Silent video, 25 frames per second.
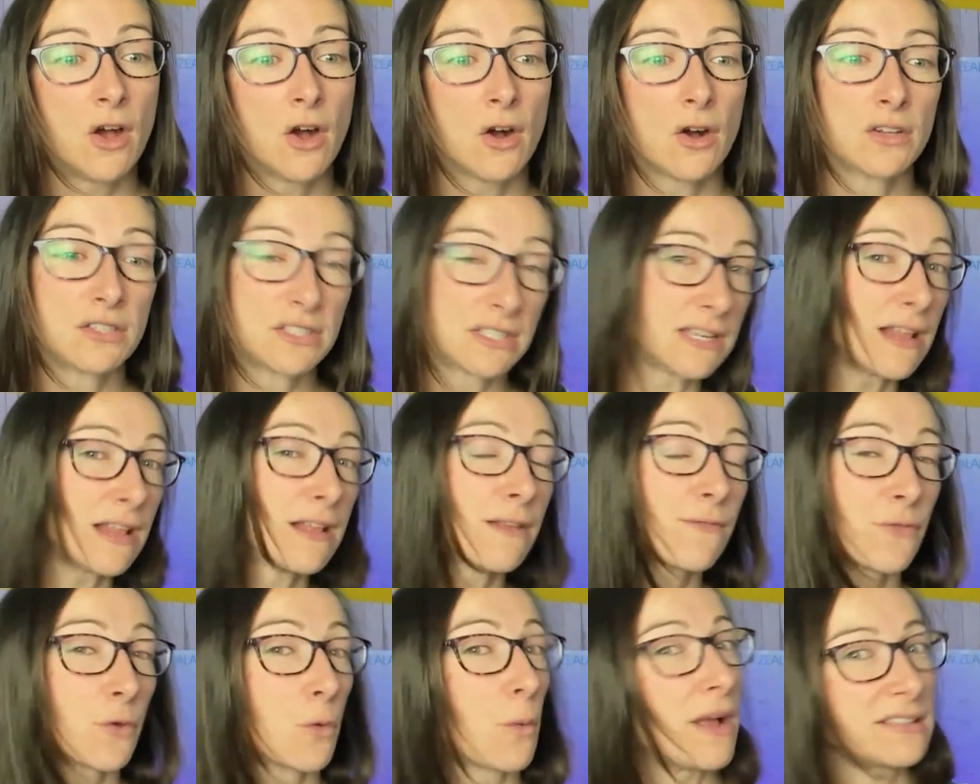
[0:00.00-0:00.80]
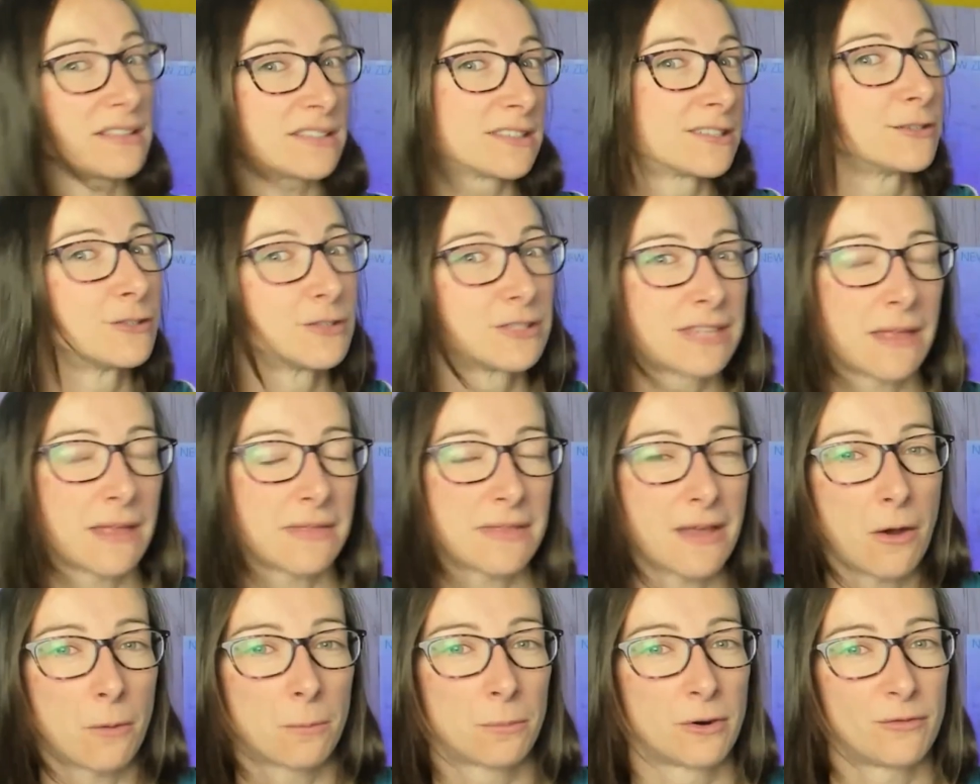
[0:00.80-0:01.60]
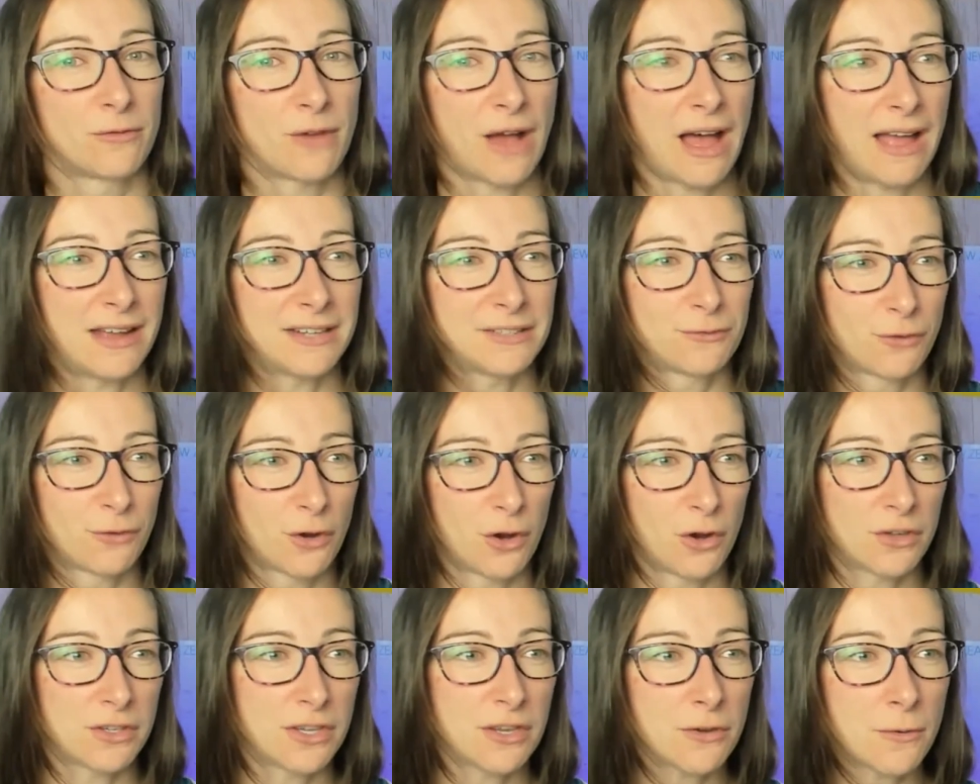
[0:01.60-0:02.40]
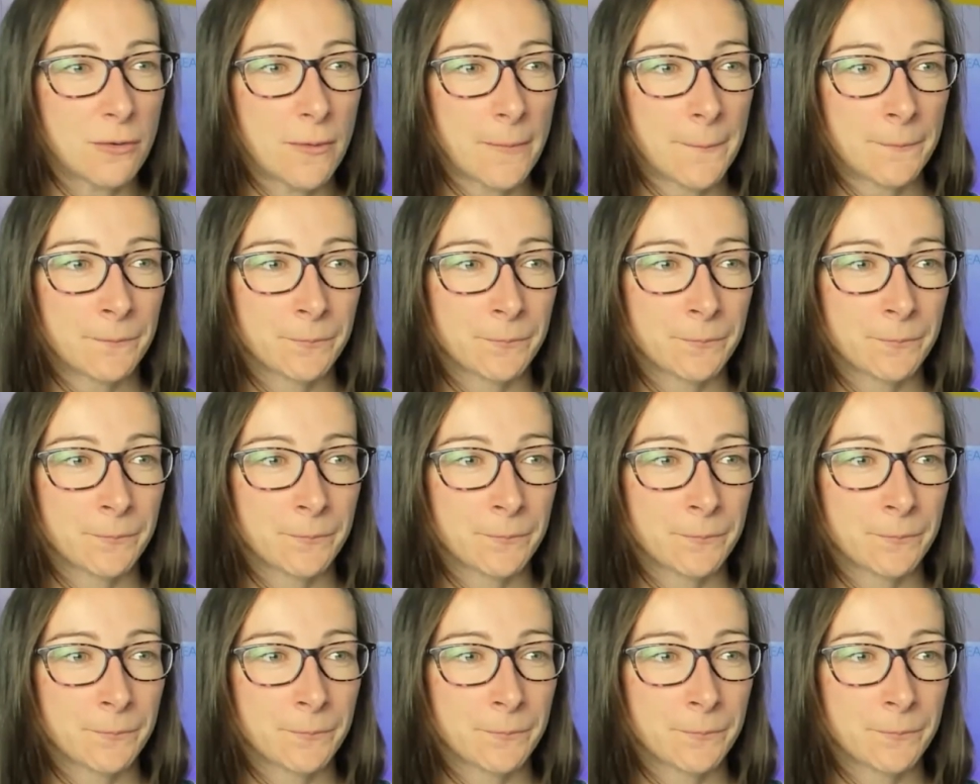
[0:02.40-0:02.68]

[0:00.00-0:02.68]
underneath the wetsuits that they'll provide for you.